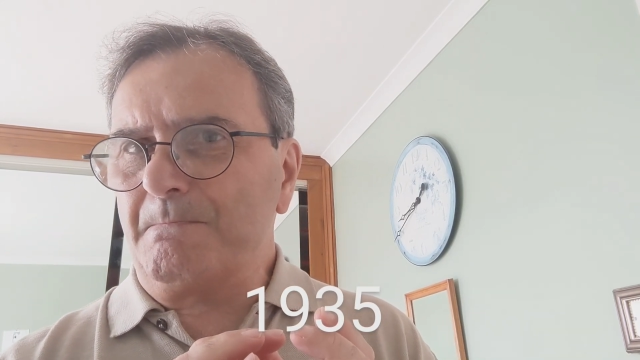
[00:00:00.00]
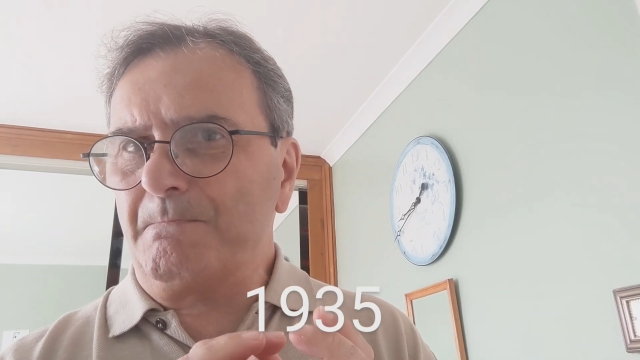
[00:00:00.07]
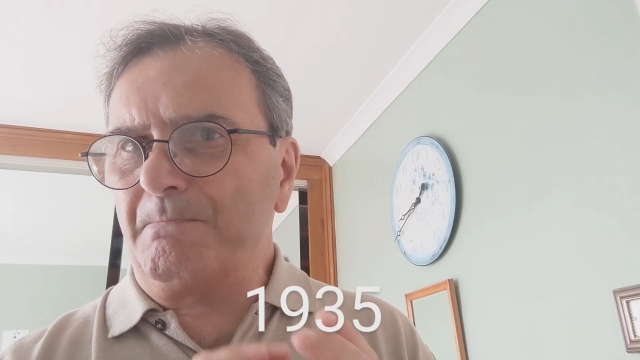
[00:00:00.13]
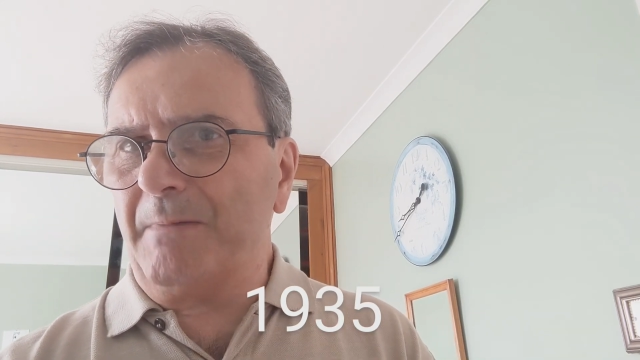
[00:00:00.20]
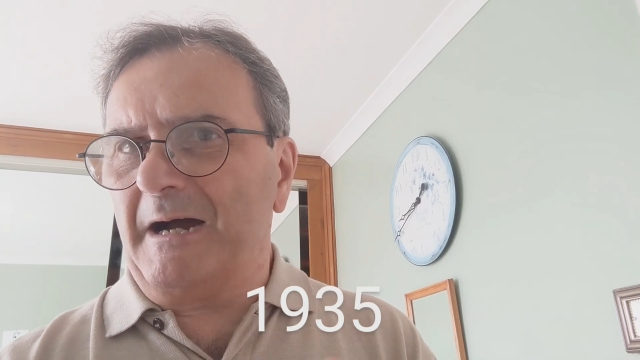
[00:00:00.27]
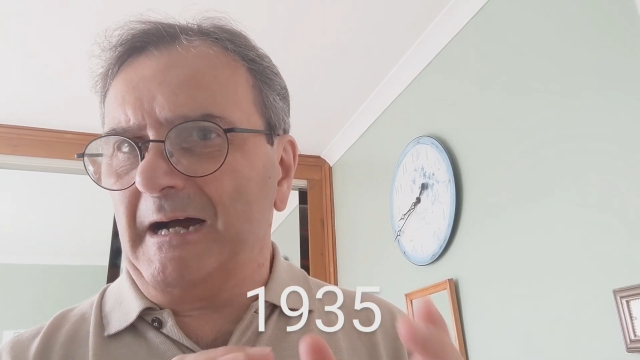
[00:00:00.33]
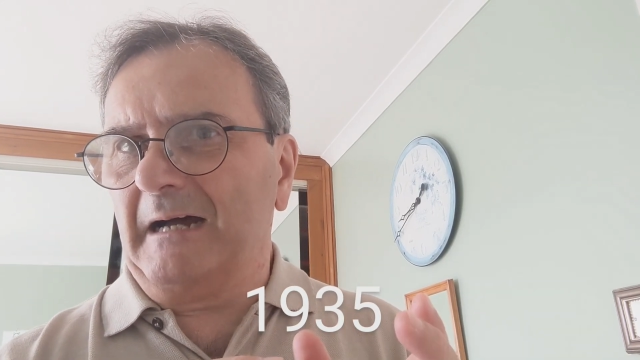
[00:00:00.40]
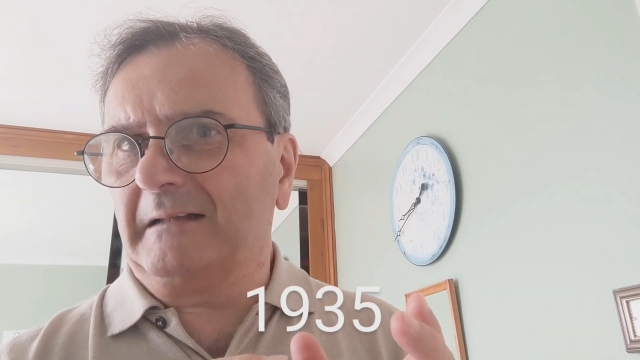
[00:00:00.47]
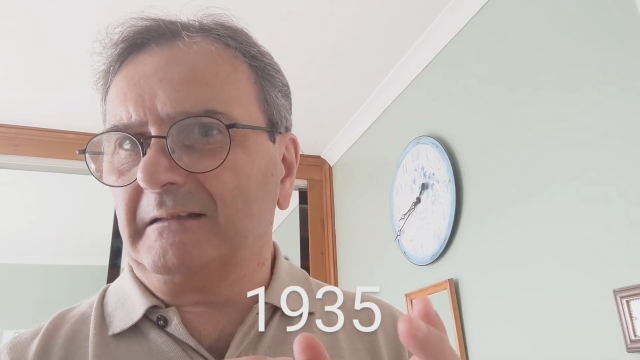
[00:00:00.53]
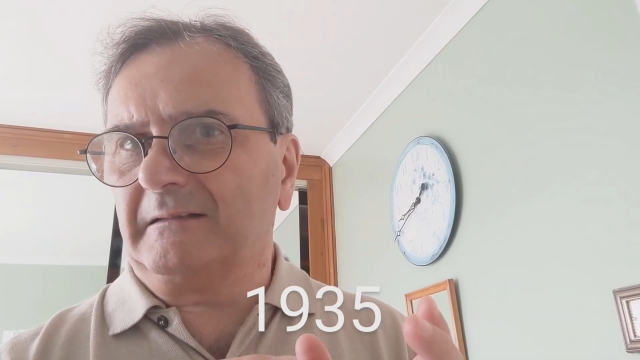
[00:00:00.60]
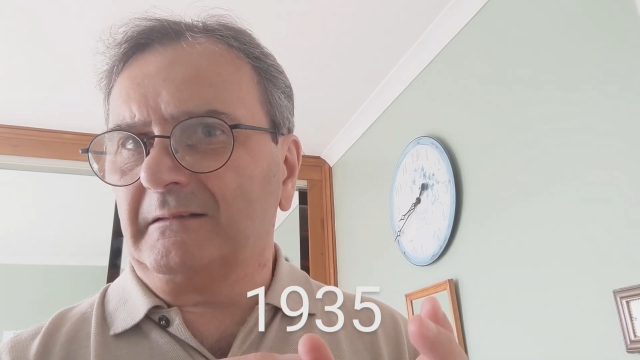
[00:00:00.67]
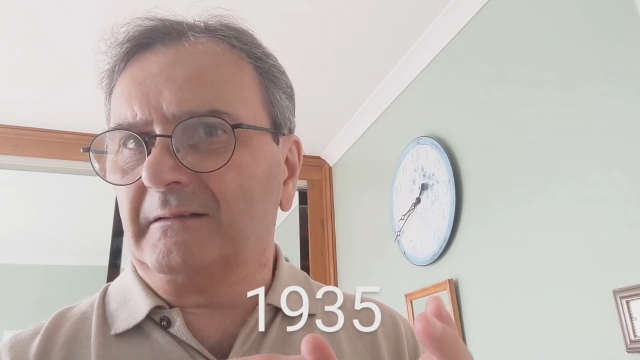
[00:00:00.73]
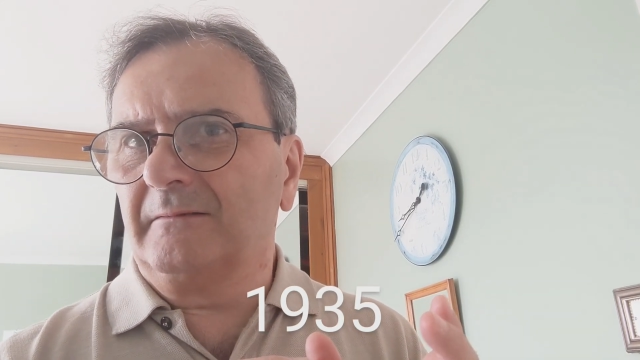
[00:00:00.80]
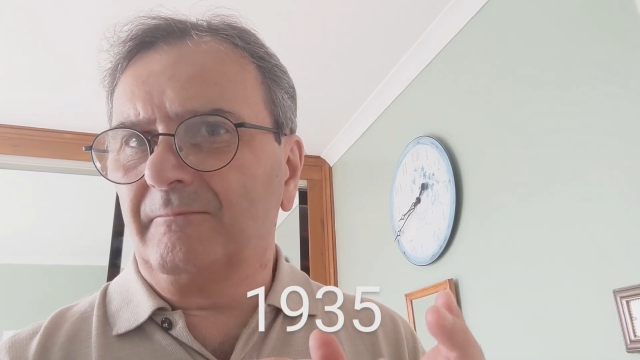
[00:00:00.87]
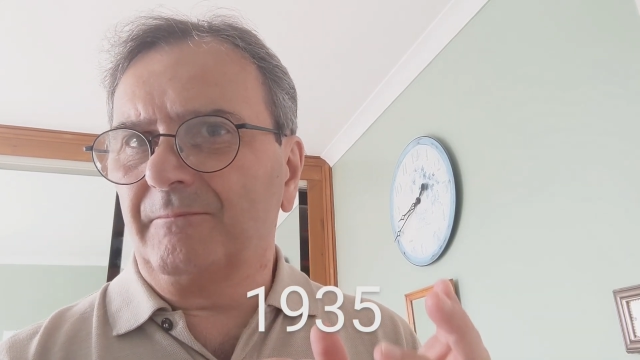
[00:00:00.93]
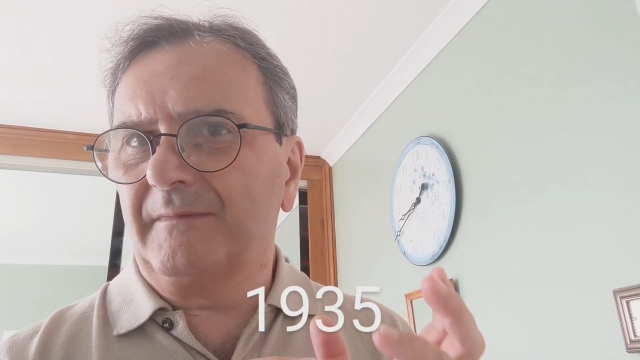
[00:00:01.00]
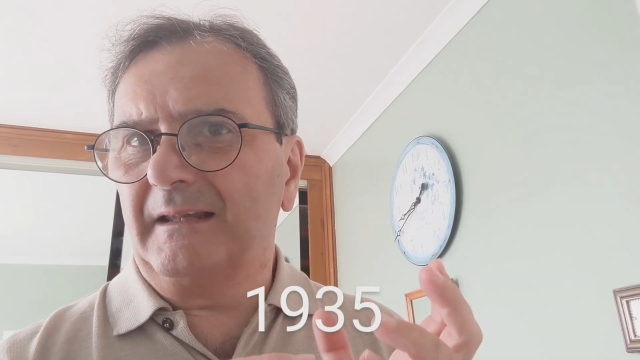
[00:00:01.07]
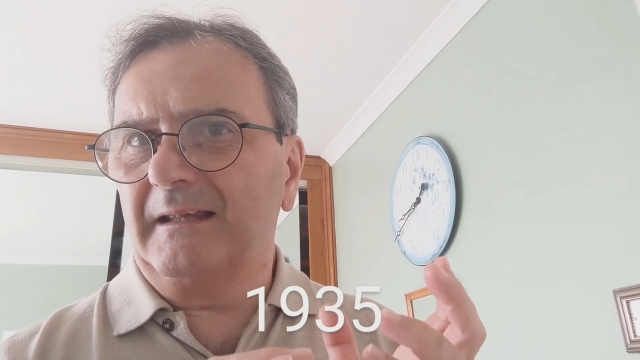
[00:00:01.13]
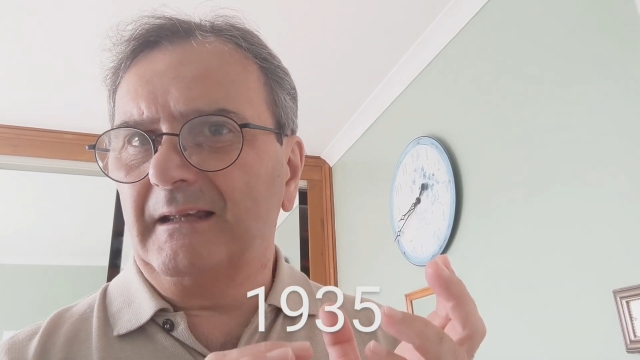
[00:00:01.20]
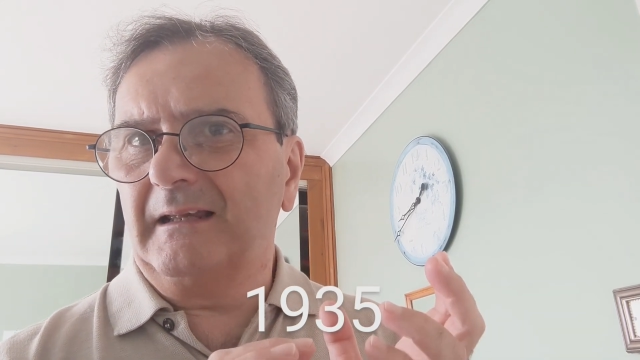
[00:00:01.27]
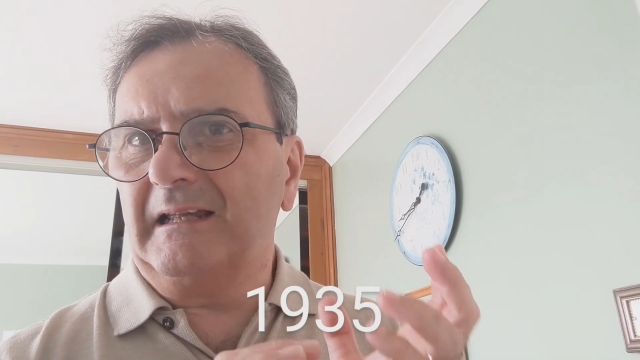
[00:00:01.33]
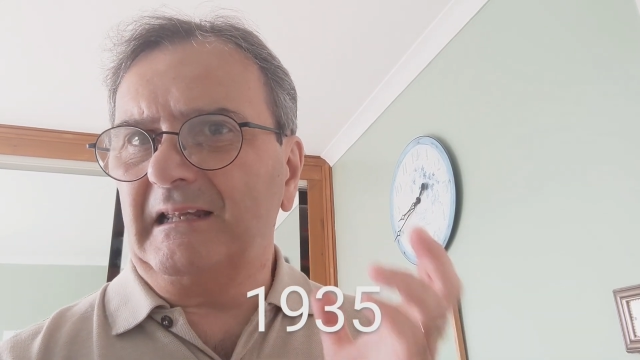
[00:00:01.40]
But
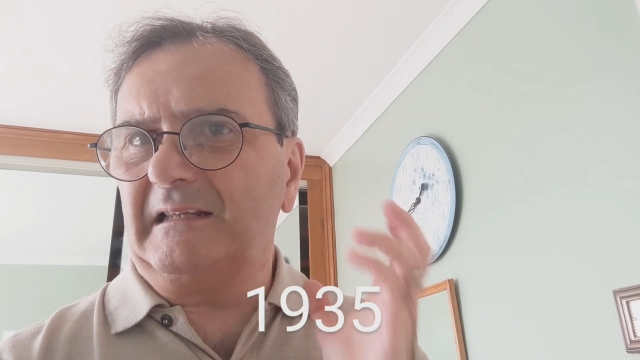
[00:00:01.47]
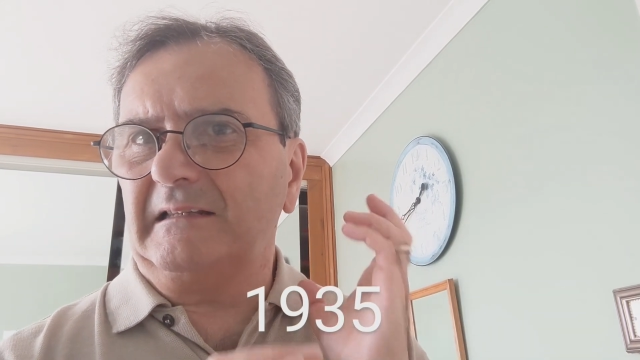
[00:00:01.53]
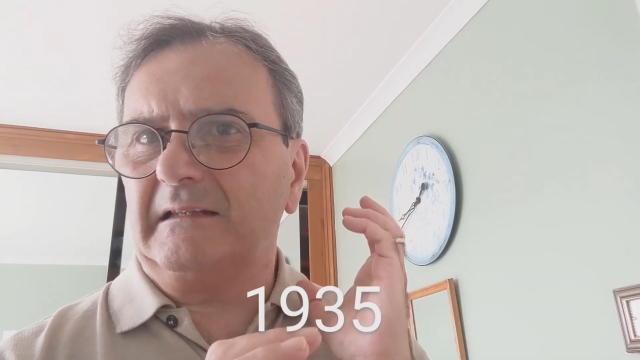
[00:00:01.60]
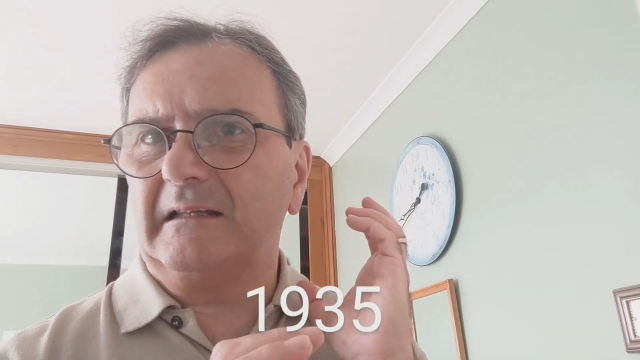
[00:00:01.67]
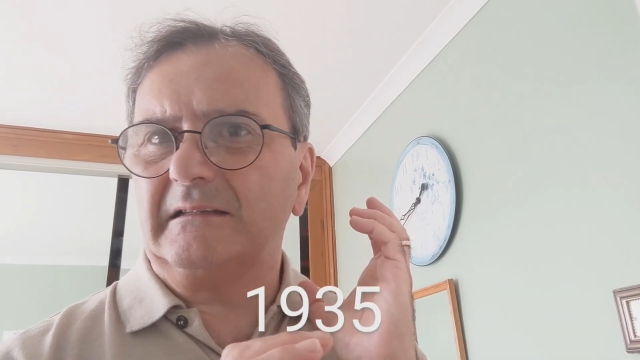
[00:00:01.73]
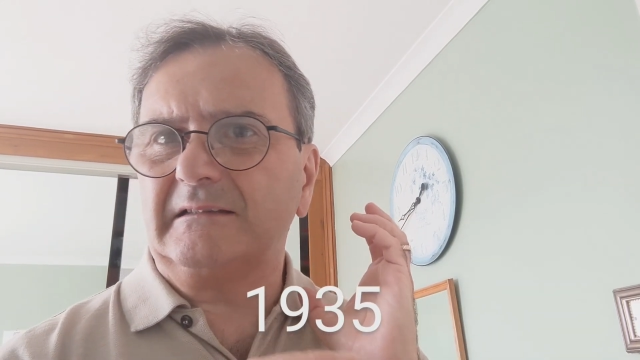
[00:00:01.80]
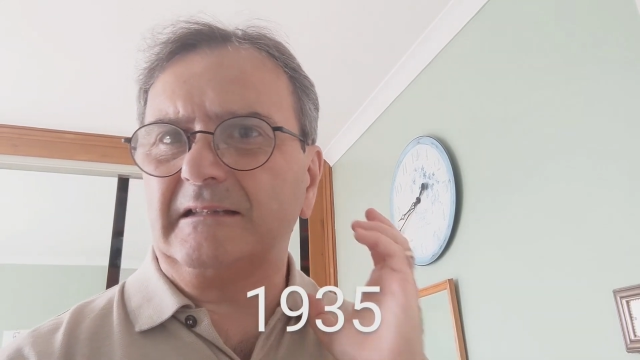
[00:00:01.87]
in